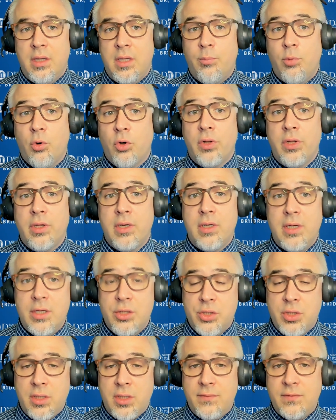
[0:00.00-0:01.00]
The Brooklyn
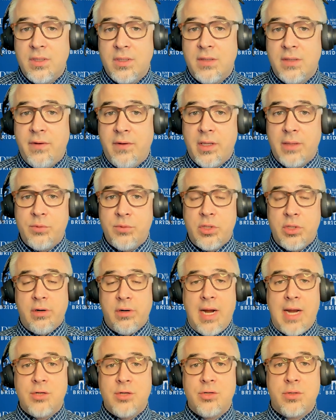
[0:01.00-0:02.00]
Initiative to Develop
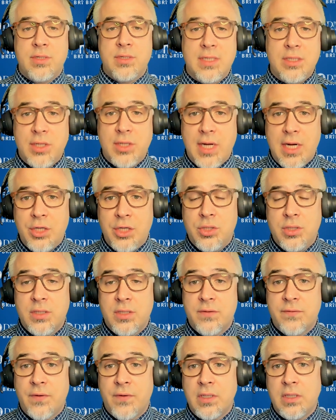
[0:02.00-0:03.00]
Geriatrics Education
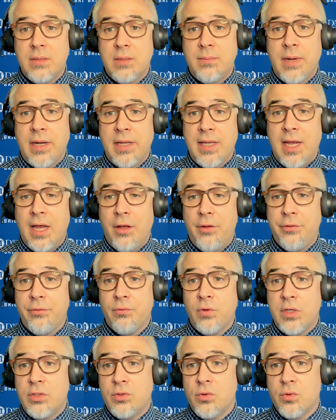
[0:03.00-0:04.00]
is funded by the Health
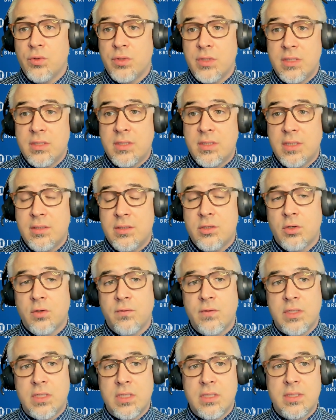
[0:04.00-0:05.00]
Resources and
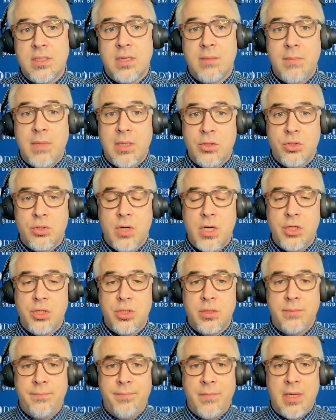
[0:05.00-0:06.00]
Services
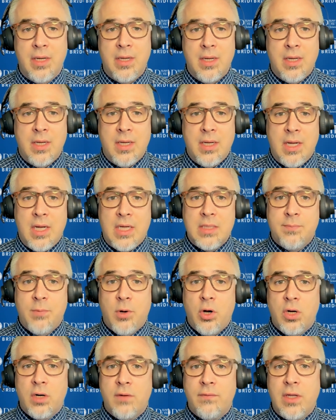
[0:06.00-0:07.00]
Administration as
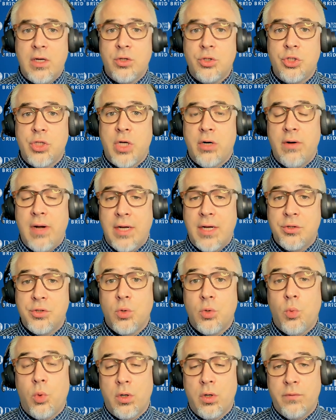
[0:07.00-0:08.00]
part of their
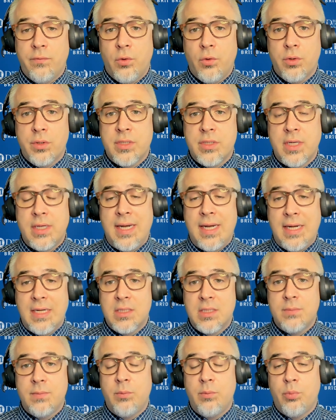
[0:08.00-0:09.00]
Geriatric Workforce
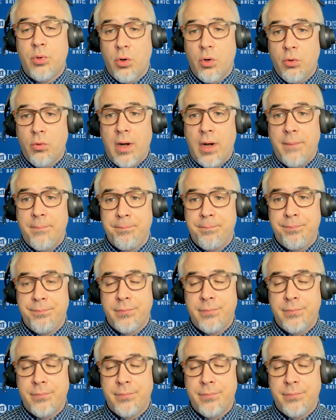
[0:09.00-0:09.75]
Enhancement Program.